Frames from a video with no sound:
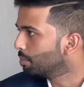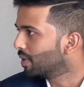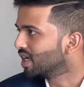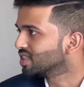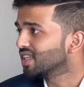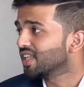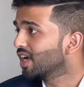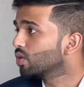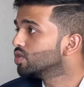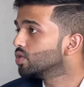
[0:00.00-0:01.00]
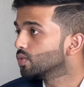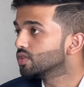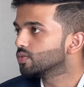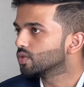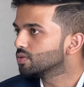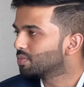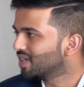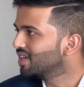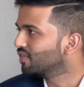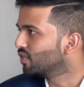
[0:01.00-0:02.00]
past, and that also was
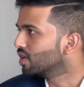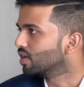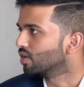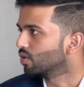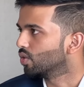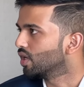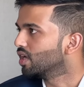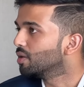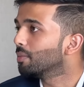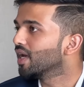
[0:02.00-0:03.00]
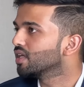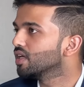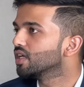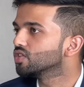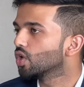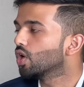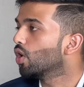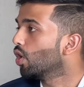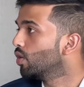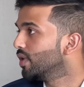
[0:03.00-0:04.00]
pretty difficult. Indian banking has not
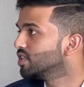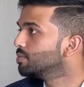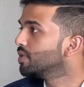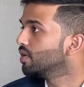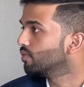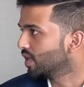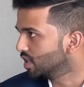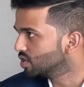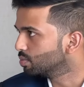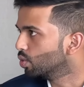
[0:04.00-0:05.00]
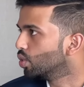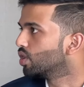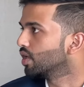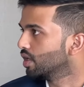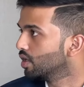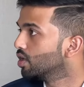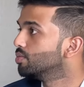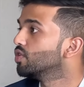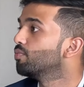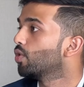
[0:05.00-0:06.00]
always been very smooth in
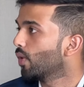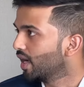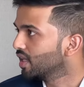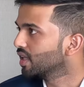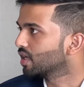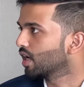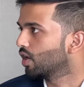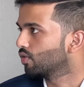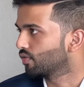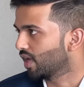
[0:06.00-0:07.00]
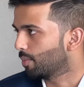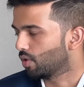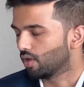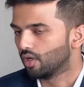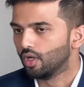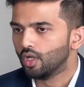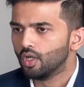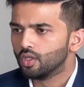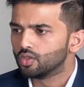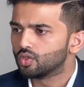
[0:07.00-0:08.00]
terms of providing that kind of capital.
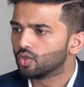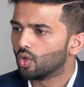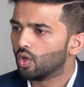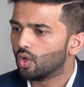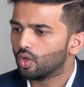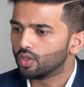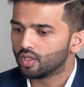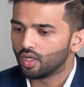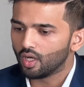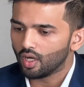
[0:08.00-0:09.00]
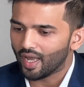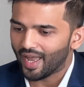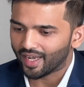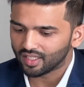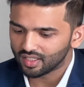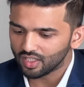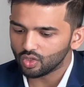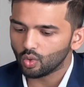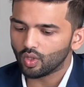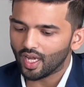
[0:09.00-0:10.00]
So the access
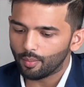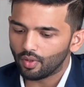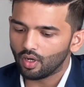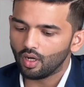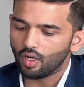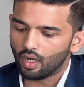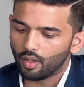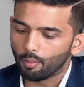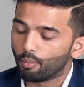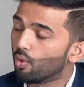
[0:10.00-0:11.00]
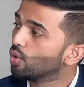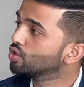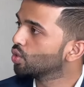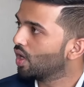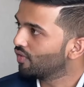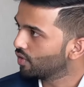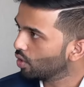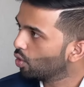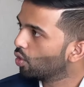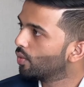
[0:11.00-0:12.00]
to capital, more so after
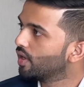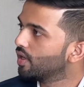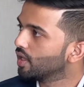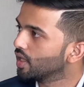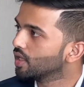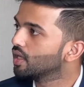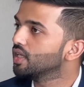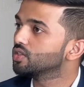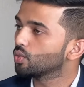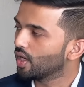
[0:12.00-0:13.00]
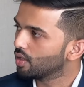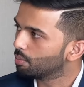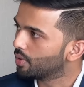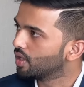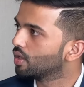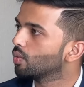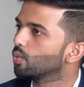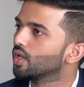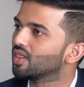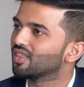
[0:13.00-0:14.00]
COVID, increased quite a bit
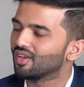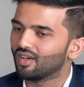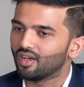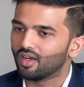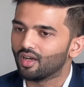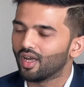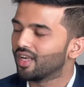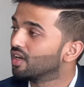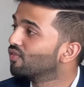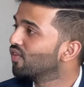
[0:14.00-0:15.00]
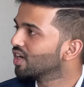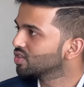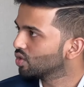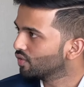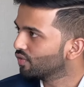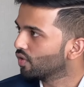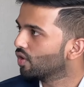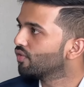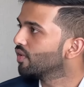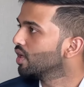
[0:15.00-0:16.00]
with an influx
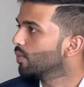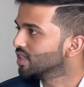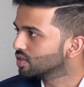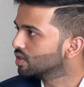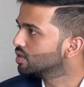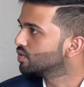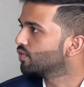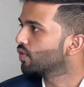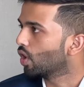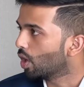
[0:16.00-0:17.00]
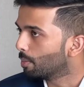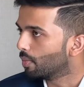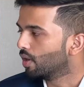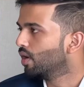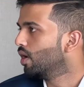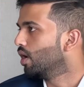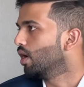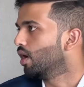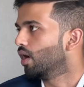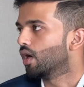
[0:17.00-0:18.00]
of investors from
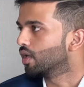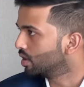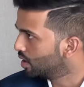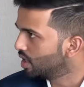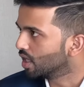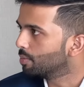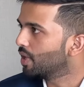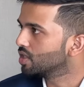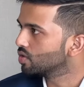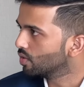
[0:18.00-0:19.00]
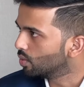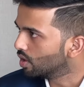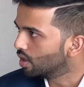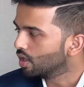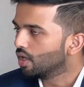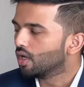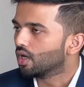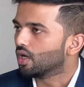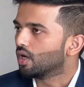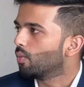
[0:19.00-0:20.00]
the other parts of the world,
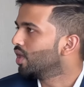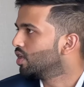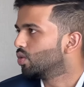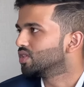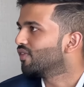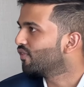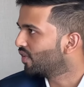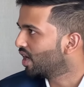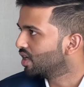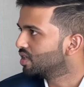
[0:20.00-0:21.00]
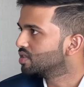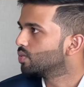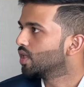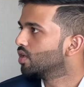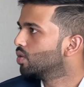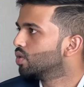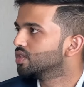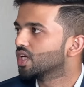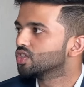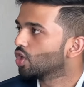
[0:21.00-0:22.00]
whether those are funds, whether those
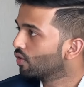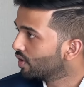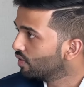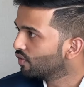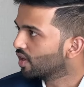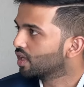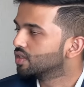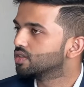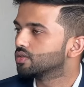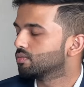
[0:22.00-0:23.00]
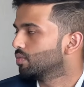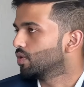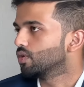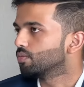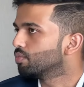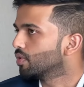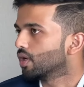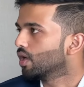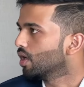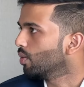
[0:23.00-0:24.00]
are sovereign funds,
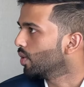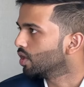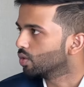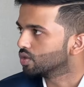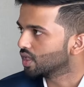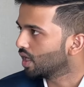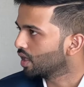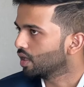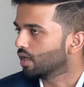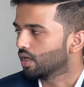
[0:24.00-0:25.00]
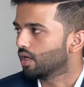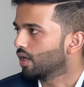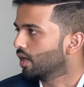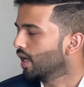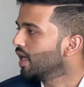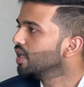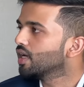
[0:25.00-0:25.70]
whether those are any